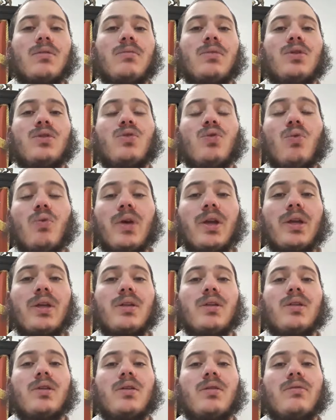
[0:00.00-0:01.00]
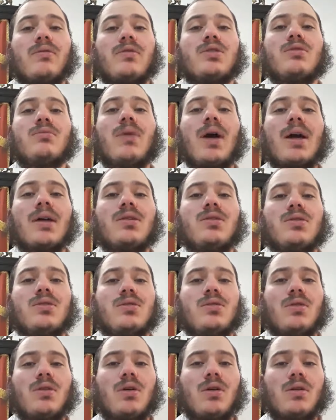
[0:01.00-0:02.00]
between Shema
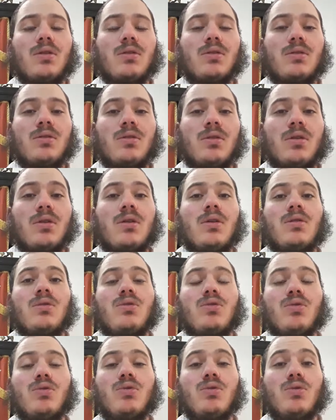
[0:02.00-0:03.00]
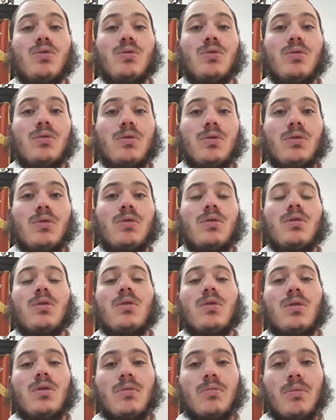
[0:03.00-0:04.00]
Yisrael to
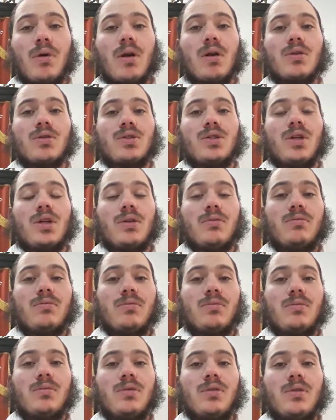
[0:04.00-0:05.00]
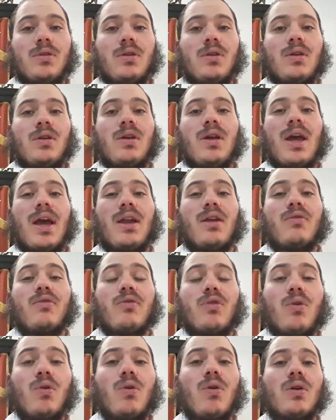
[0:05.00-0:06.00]
Baruch Shem, and
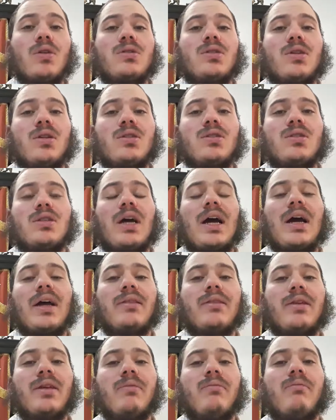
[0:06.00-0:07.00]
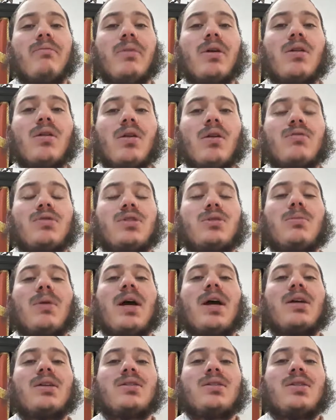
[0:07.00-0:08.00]
of course it is not in the middle of
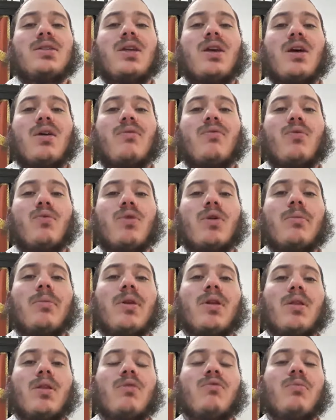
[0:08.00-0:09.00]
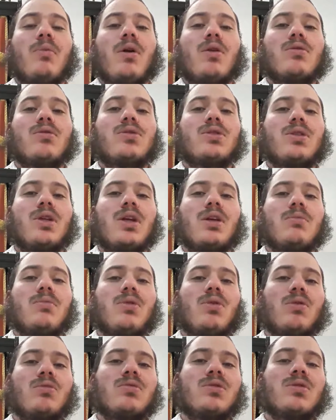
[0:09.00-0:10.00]
Shema itself or in the middle of Baruch Shem.
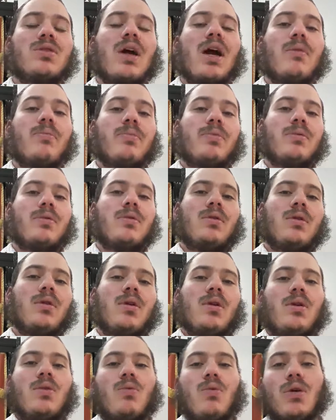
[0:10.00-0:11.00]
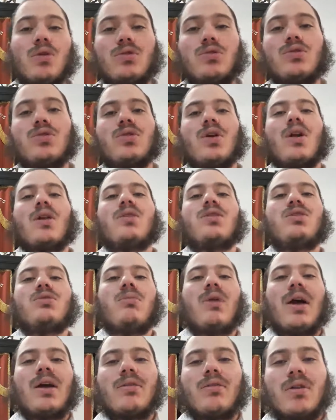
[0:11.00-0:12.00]
You don't stop. Once you start at
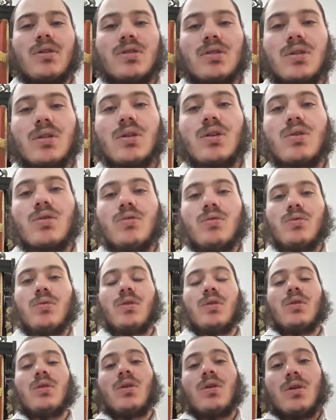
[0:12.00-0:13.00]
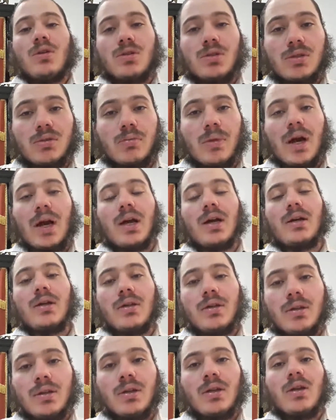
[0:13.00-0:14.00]
Shema, it doesn't include Shema,
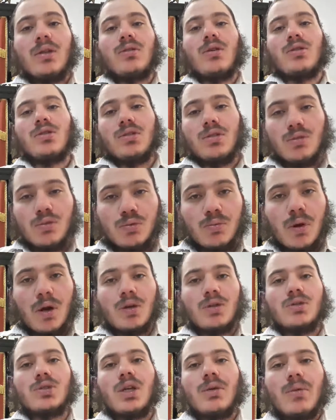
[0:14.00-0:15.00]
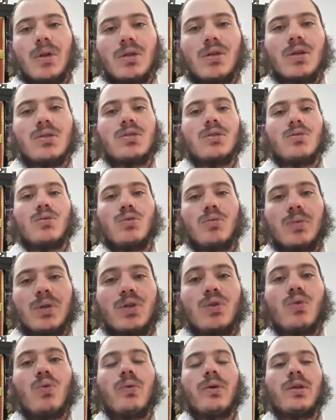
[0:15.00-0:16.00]
it doesn't include Baruch Shem, and it doesn't include
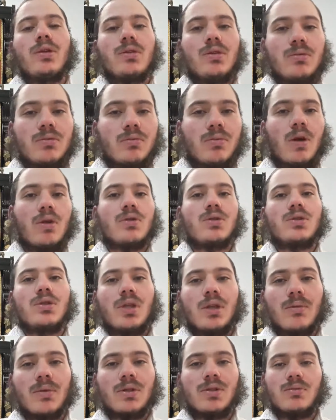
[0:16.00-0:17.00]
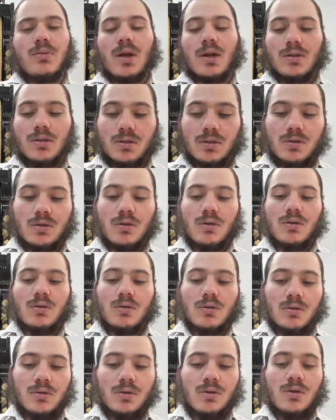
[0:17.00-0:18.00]
between Baruch Shem and Shema
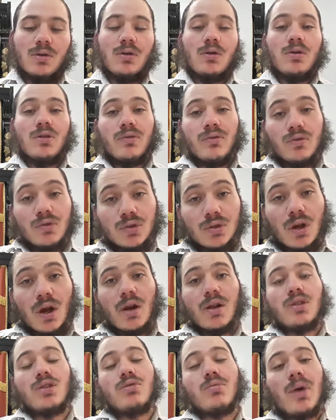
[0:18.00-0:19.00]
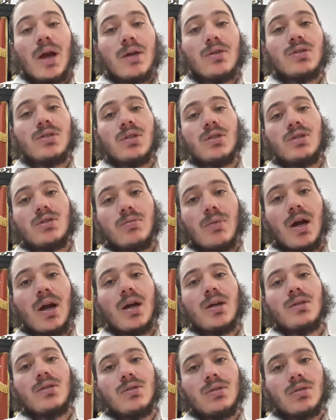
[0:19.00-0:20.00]
Yisrael. If you start at Shema, you say
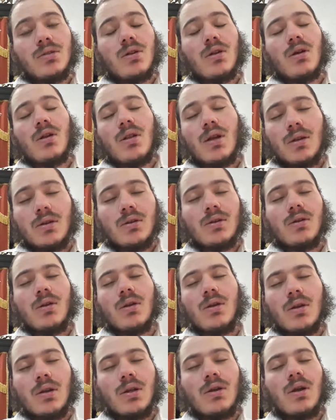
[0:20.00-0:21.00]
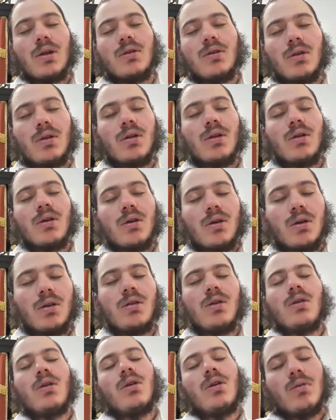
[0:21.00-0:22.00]
Shema Yisrael Adonai Eloheinu Adonai
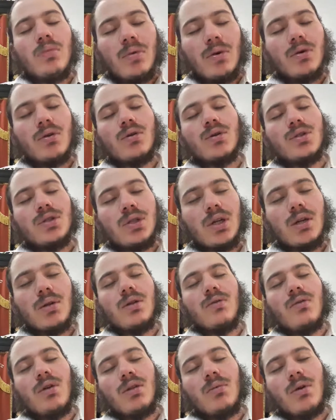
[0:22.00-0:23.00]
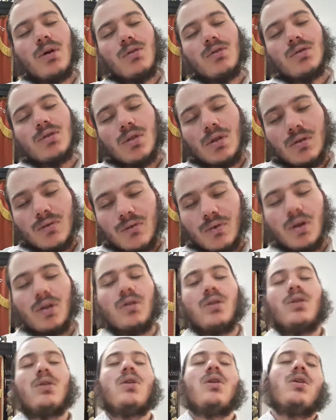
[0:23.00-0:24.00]
Echad Baruch Shem Kavod Malchus
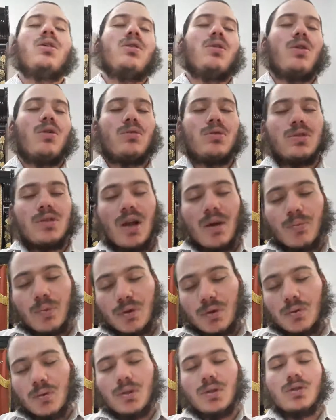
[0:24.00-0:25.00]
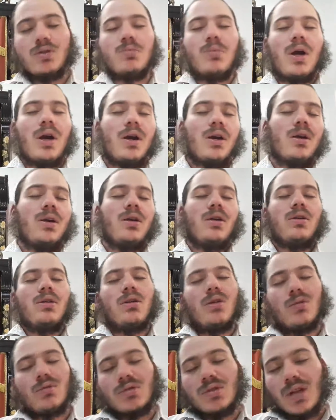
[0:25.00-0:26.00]
L'Navad. You don't stop between Shema,
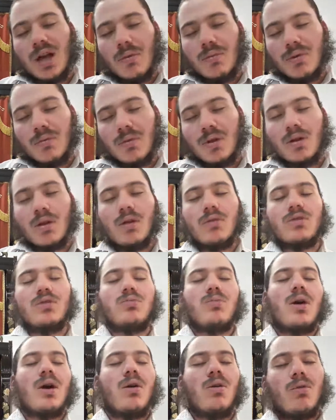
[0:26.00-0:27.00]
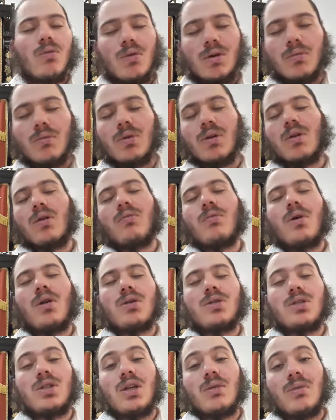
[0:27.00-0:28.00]
you don't stop in the middle of Shema or in the middle of
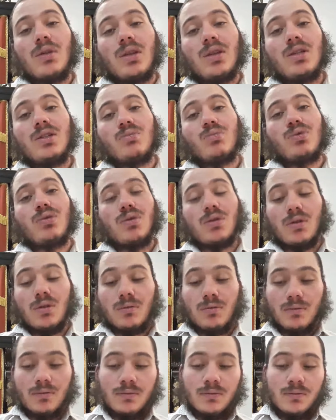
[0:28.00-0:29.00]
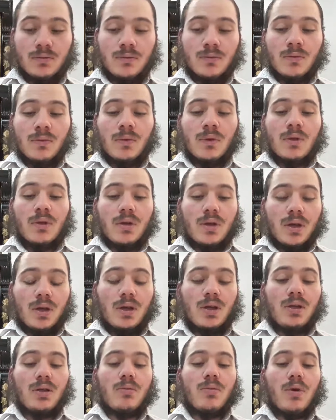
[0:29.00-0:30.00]
Baruch Shem in these psukim.
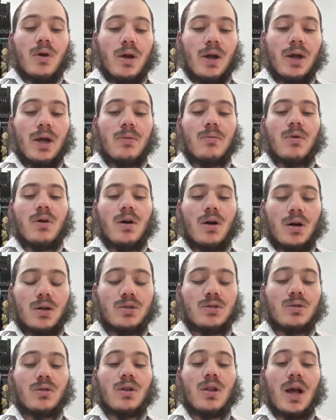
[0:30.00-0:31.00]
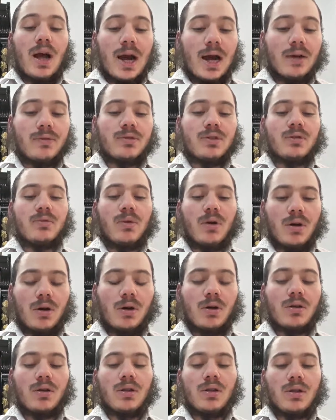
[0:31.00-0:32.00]
Ki Mohem Astur Lahafsi
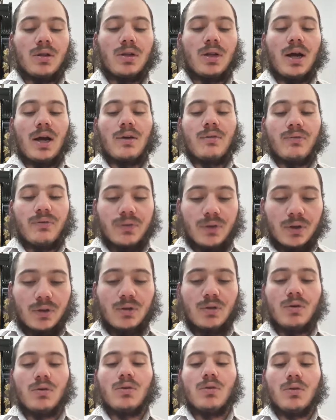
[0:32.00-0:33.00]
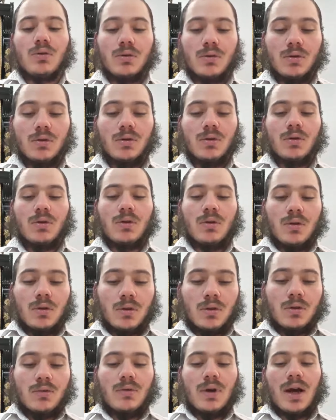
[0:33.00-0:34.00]
V'chol Inyan Afilu
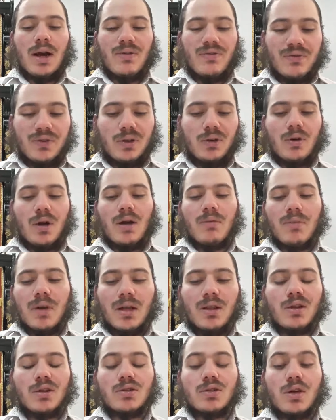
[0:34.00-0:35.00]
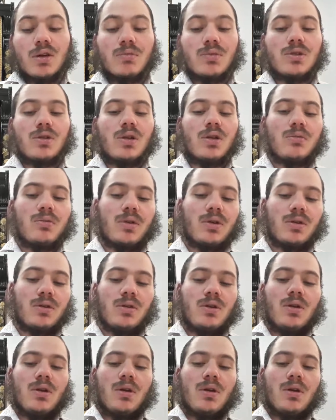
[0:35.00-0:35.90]
V'Afilu HaMelech Shar B'Shleimeh